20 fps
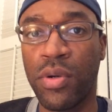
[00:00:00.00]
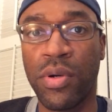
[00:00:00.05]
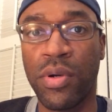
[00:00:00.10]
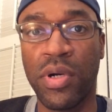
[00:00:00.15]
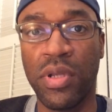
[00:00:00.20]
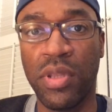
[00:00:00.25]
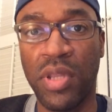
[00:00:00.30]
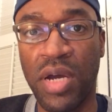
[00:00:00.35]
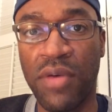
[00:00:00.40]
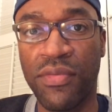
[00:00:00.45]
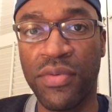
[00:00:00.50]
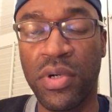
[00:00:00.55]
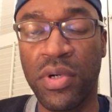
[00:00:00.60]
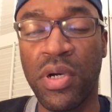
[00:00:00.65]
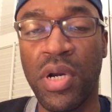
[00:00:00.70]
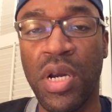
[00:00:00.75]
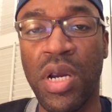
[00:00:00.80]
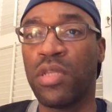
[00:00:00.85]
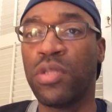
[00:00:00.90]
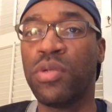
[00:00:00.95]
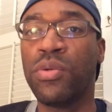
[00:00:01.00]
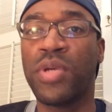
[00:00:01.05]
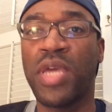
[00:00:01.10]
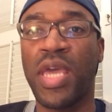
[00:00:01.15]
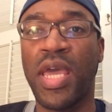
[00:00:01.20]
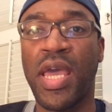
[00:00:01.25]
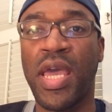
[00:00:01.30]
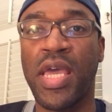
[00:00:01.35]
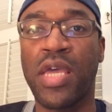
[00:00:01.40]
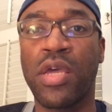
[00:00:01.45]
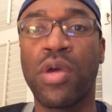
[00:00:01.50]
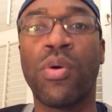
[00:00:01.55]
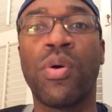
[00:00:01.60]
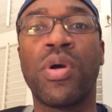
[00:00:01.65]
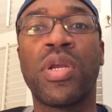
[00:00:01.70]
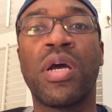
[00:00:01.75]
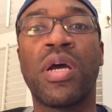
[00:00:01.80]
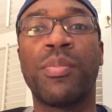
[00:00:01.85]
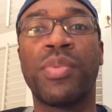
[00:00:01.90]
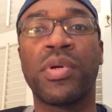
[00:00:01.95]
or her lover, Liu Kang
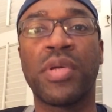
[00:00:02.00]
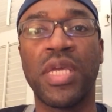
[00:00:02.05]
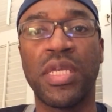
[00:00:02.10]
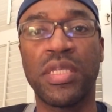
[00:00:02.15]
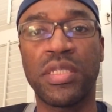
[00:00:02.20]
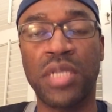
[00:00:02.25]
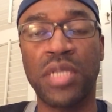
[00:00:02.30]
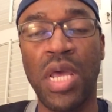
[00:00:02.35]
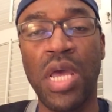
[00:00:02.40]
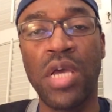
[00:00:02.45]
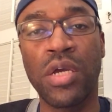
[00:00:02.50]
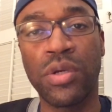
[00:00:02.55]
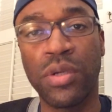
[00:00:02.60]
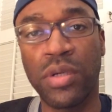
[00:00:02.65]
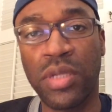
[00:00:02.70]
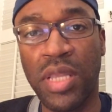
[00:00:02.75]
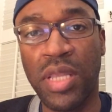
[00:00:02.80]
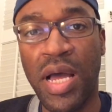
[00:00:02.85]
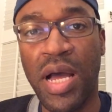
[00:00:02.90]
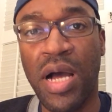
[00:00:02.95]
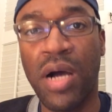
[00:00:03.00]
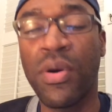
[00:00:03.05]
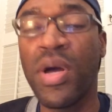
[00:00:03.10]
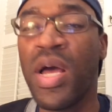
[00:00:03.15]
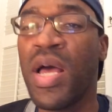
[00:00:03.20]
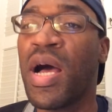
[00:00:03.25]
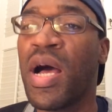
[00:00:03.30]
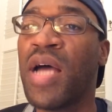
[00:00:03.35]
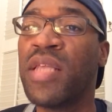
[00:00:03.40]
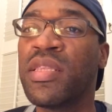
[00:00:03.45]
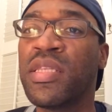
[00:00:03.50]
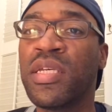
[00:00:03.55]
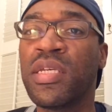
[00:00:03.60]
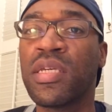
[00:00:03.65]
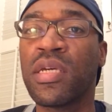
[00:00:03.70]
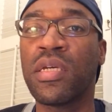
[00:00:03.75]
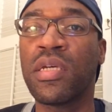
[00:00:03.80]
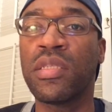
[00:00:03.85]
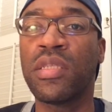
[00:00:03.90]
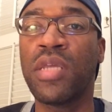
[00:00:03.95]
going up against Kung Lao, I
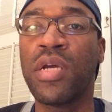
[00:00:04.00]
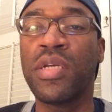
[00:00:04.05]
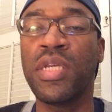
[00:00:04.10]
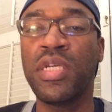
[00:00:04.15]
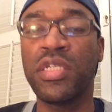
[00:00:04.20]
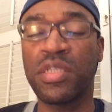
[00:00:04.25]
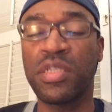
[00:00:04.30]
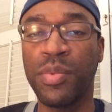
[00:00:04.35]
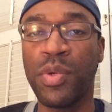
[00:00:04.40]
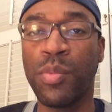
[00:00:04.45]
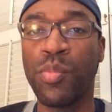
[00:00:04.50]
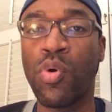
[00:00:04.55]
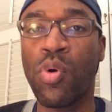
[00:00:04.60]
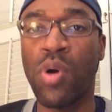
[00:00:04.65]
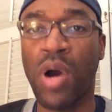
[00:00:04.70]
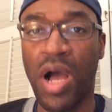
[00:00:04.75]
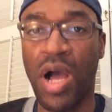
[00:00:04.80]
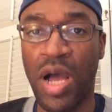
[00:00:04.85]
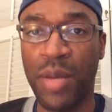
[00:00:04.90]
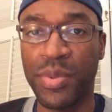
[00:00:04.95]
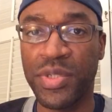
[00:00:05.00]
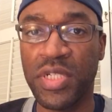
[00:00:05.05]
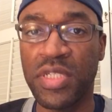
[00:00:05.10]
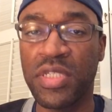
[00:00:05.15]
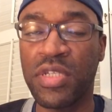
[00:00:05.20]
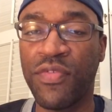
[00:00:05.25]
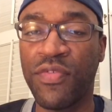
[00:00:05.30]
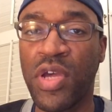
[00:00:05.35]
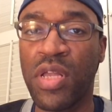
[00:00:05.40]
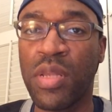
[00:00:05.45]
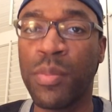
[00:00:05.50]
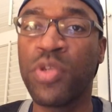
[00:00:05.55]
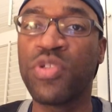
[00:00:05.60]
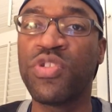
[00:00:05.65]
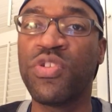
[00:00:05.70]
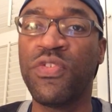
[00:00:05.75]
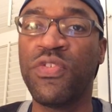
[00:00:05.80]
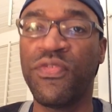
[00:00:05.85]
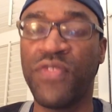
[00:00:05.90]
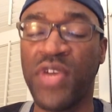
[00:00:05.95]
think there needs to be more options available
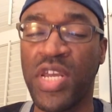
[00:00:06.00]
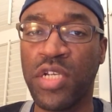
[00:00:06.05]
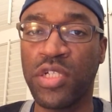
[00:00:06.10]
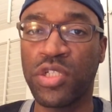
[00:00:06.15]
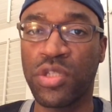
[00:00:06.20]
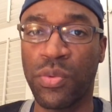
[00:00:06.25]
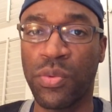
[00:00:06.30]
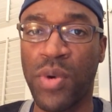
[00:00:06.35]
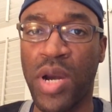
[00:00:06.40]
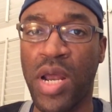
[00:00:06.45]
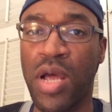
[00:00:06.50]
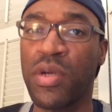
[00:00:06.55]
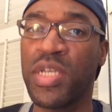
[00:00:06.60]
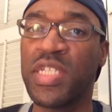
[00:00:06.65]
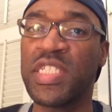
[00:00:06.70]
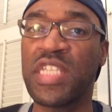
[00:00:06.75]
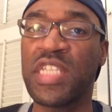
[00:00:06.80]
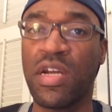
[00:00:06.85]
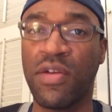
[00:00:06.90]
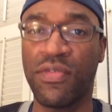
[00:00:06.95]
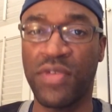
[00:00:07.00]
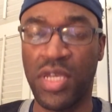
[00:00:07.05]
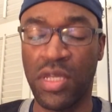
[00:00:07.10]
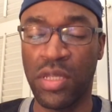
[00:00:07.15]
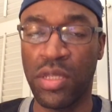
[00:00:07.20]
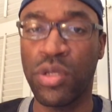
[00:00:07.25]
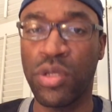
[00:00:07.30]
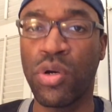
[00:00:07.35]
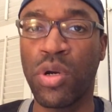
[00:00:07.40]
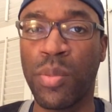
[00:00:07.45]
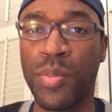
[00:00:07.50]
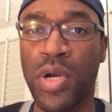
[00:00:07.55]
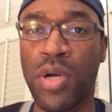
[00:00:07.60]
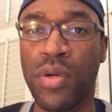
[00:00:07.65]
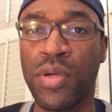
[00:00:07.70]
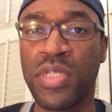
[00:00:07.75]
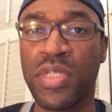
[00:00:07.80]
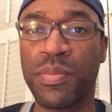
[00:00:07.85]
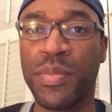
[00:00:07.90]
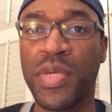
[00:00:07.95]
to finish the round instead of killing your
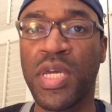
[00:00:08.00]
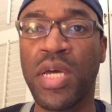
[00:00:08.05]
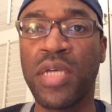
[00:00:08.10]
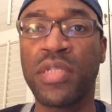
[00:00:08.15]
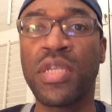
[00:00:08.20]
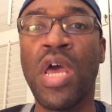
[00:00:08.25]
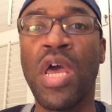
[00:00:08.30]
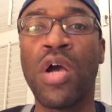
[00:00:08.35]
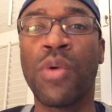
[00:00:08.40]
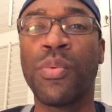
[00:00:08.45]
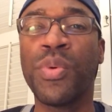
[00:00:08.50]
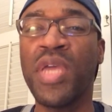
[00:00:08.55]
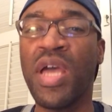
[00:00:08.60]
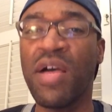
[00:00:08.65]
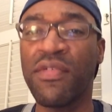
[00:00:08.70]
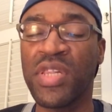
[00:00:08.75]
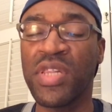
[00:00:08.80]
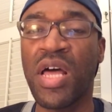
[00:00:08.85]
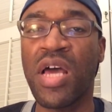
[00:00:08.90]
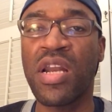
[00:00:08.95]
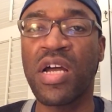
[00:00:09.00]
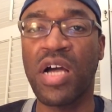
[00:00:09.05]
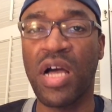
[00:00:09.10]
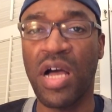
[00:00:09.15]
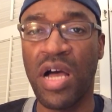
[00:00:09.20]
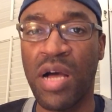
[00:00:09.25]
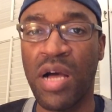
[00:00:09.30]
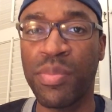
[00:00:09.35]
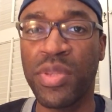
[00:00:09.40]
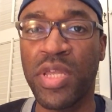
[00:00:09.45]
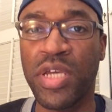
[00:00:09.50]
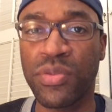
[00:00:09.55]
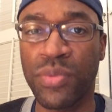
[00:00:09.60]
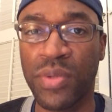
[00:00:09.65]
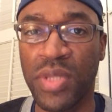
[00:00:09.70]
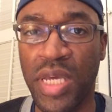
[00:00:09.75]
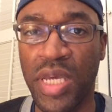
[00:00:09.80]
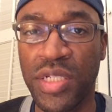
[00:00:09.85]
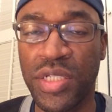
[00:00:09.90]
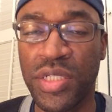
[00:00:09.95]
opponents, because we have a lot of complex
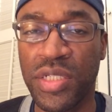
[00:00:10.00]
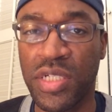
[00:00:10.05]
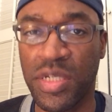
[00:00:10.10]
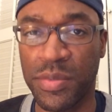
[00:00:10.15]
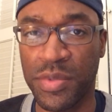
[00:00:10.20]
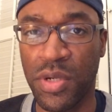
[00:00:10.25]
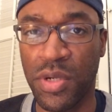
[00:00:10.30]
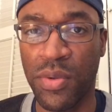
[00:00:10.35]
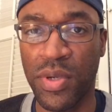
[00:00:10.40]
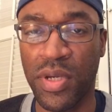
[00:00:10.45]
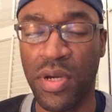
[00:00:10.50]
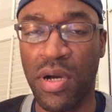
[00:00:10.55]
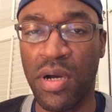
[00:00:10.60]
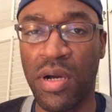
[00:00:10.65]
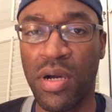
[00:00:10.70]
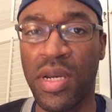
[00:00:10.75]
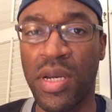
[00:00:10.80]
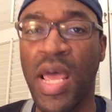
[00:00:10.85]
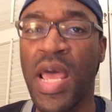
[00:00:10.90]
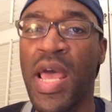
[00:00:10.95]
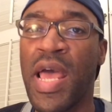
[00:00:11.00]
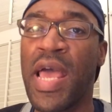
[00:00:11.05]
relationships going on,